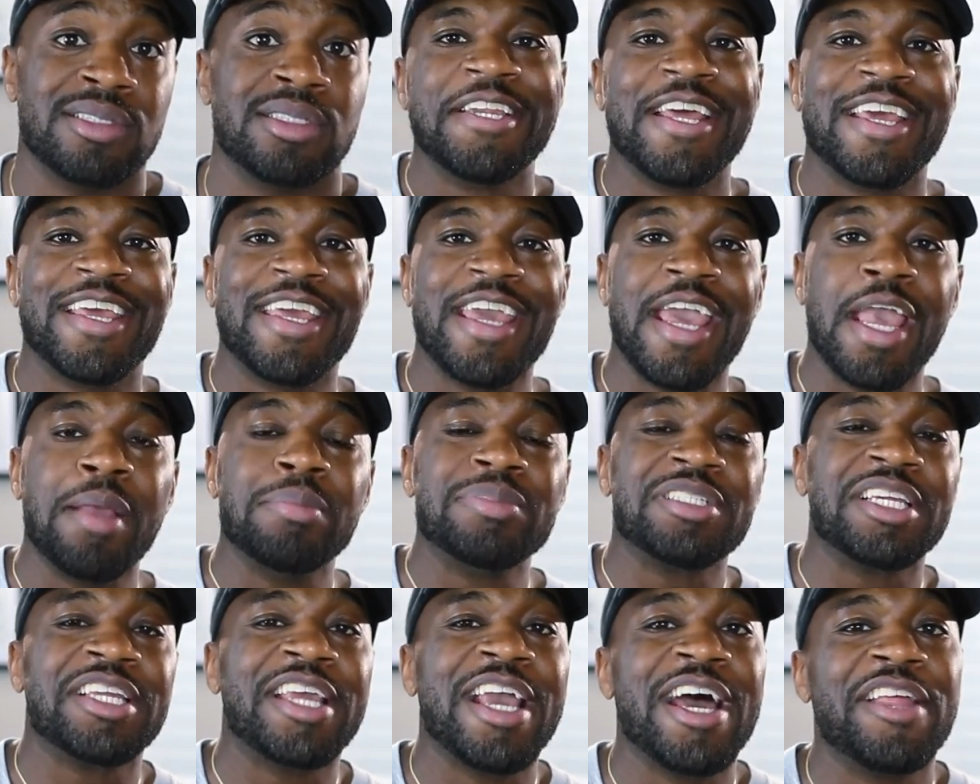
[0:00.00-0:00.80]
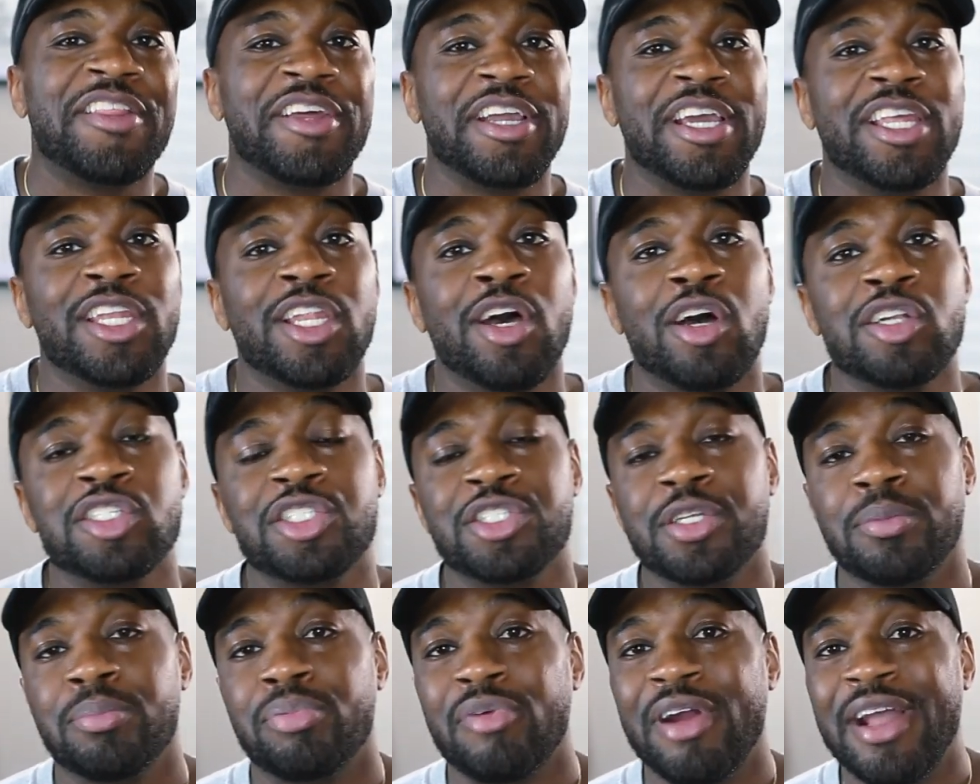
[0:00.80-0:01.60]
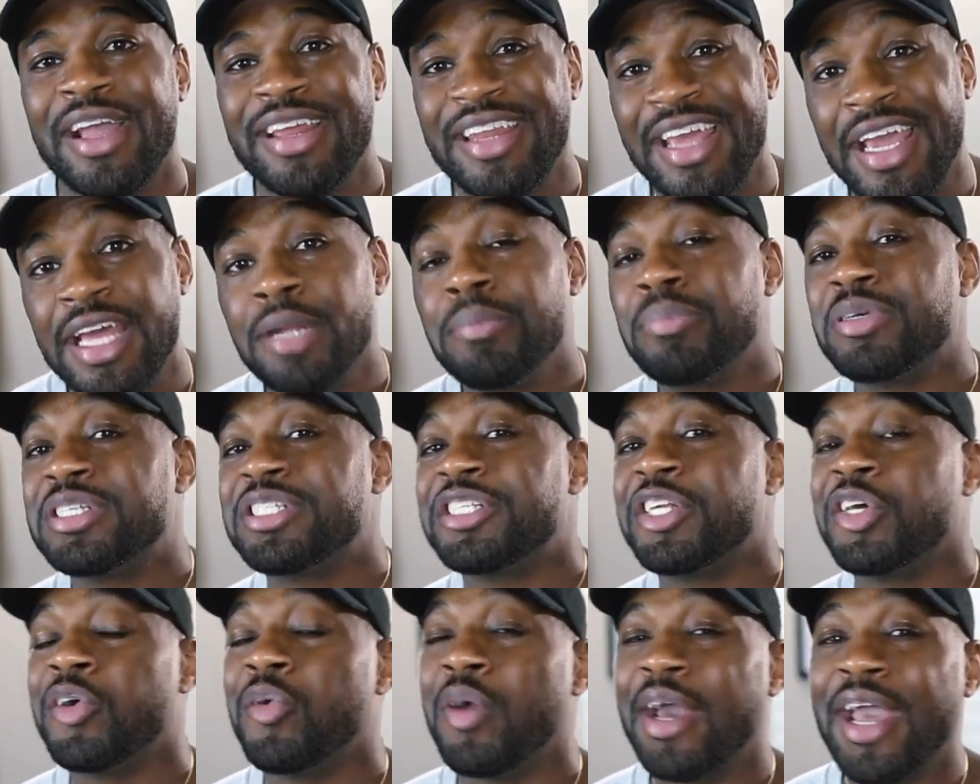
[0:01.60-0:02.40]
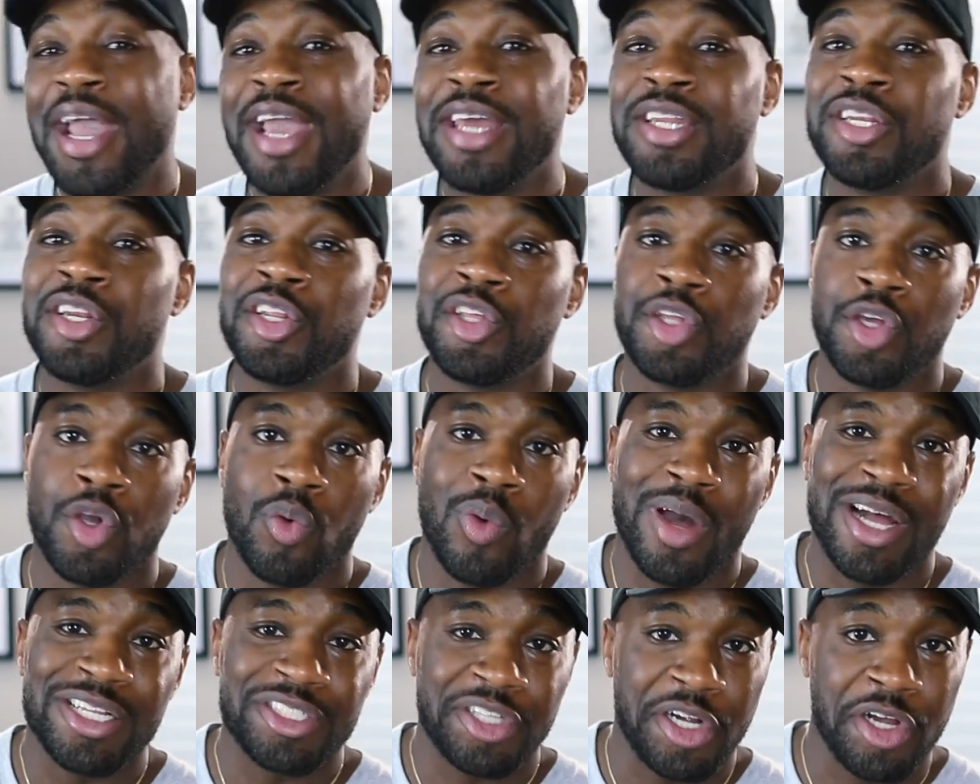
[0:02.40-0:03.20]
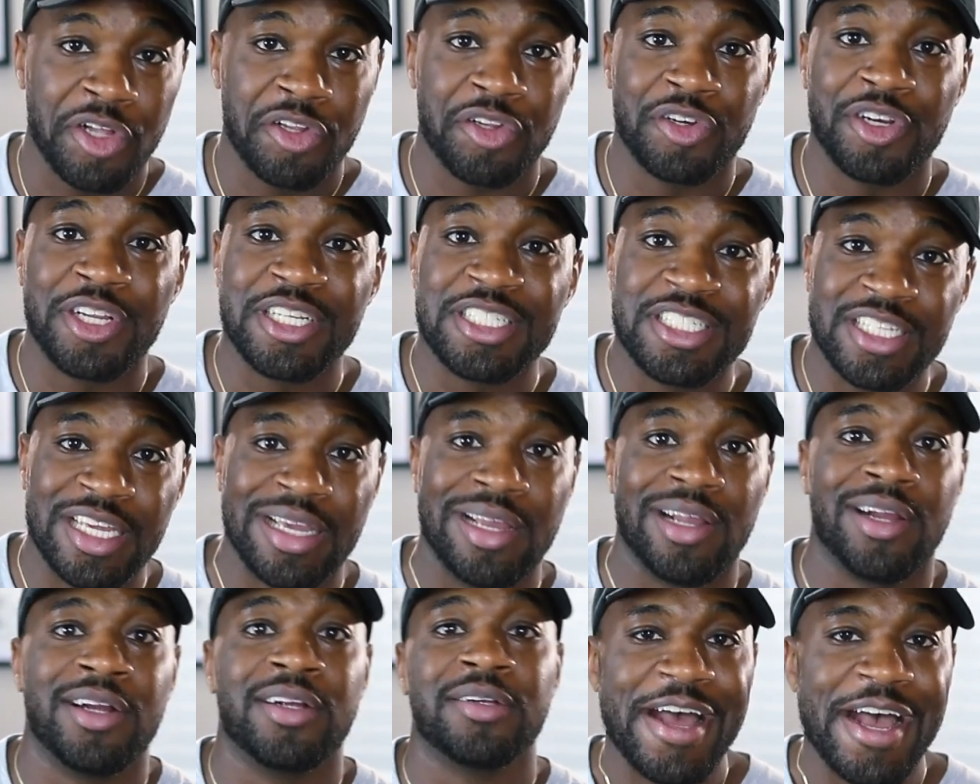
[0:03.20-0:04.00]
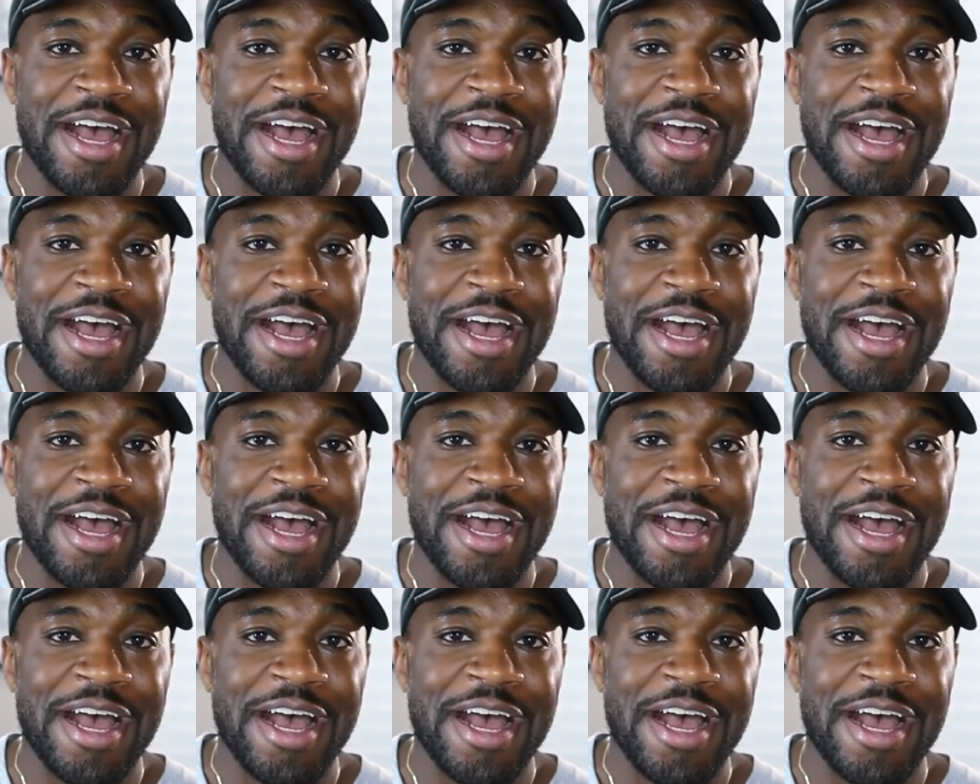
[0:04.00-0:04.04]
They came together and launched the brand in Brazil and in the U S earlier this year.